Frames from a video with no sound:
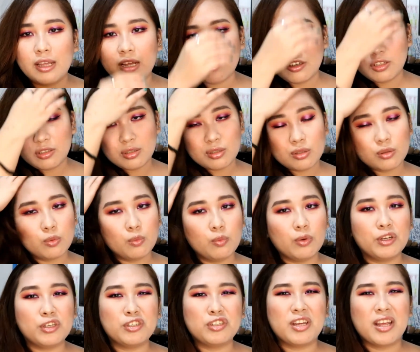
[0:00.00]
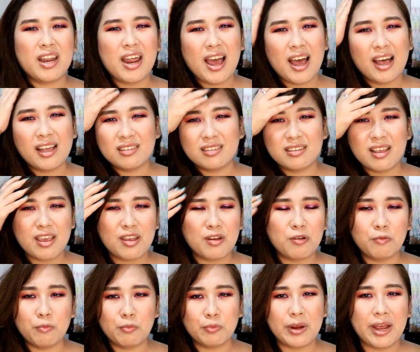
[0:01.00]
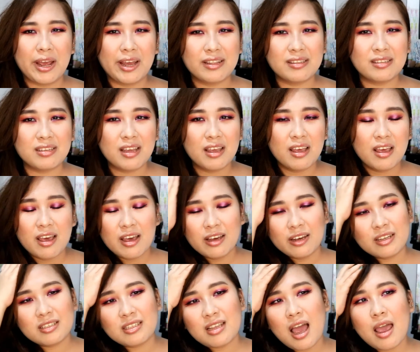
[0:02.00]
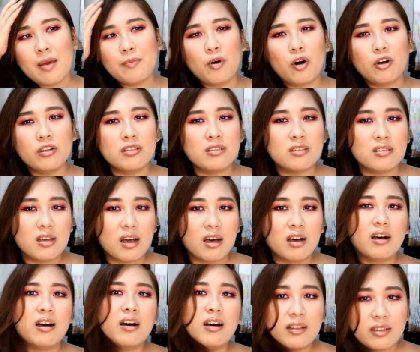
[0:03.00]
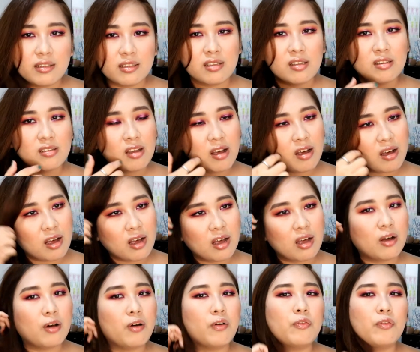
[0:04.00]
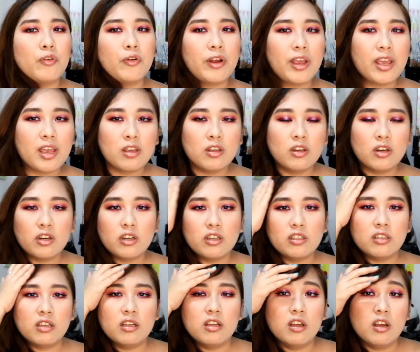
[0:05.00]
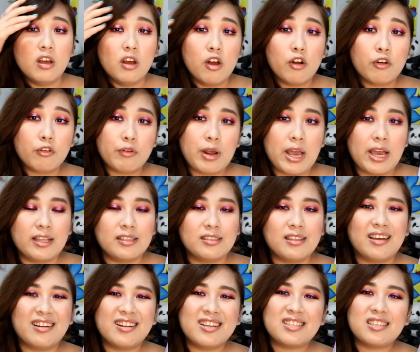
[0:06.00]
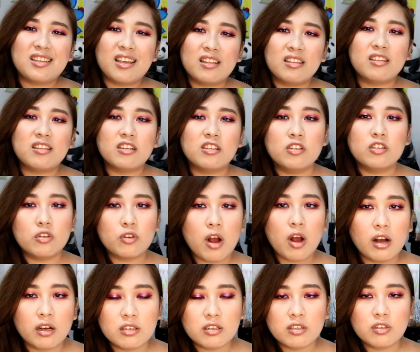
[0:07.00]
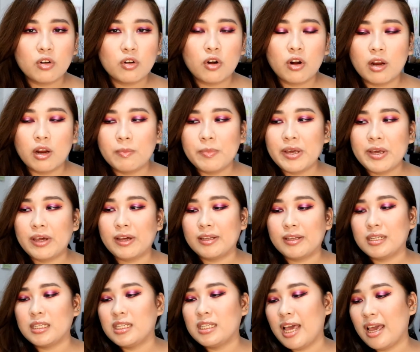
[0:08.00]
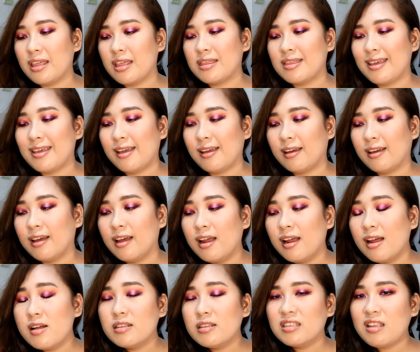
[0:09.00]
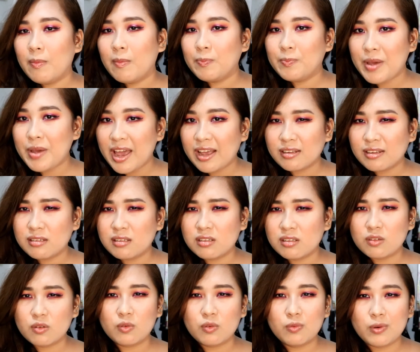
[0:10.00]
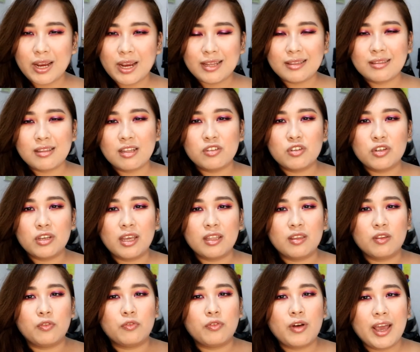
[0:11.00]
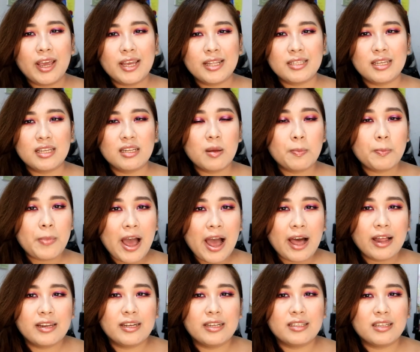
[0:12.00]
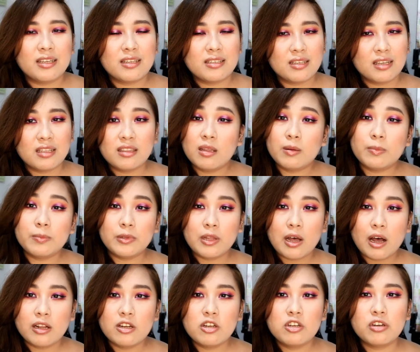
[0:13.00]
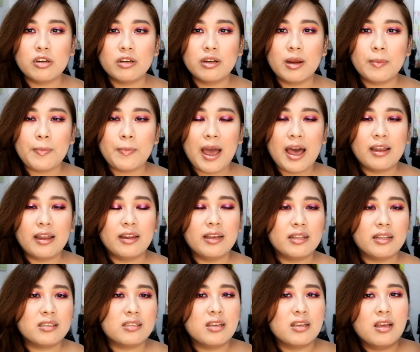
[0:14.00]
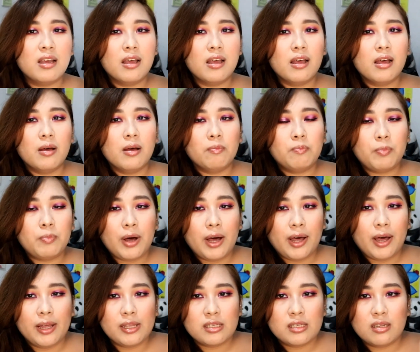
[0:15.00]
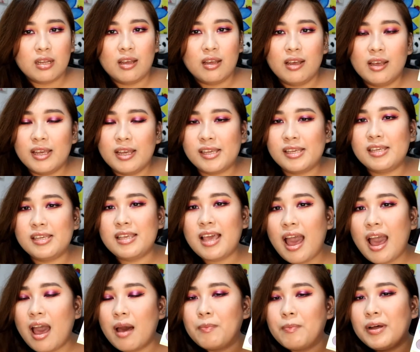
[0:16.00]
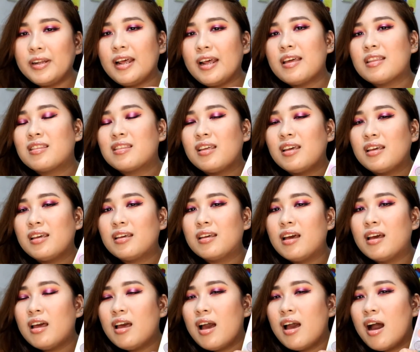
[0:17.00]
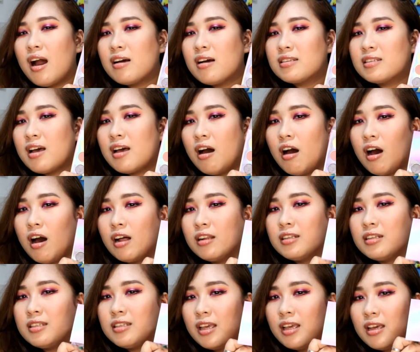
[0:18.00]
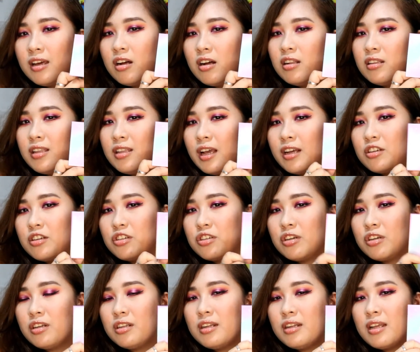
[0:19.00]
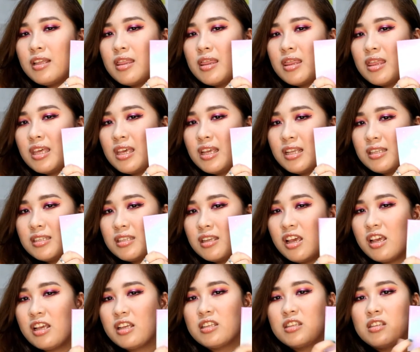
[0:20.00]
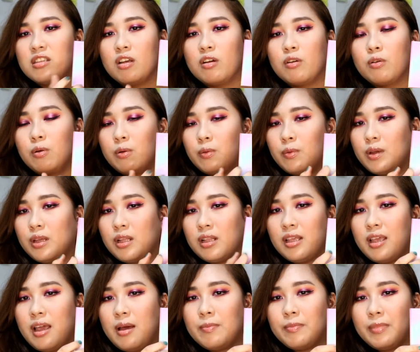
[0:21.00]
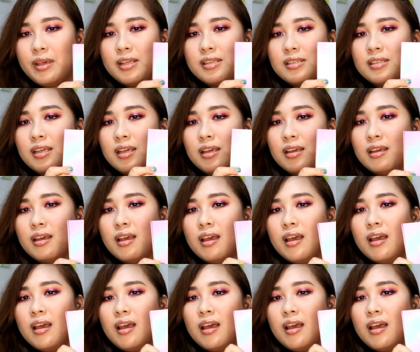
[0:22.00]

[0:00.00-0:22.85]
I just wish it has a red, because I'm on the hunt for a good red that is in the drugstore, because I think the best red that you can find in a palette is in the Blood Sugar palette. But yeah, but I think as a holiday collection, this is really amazing.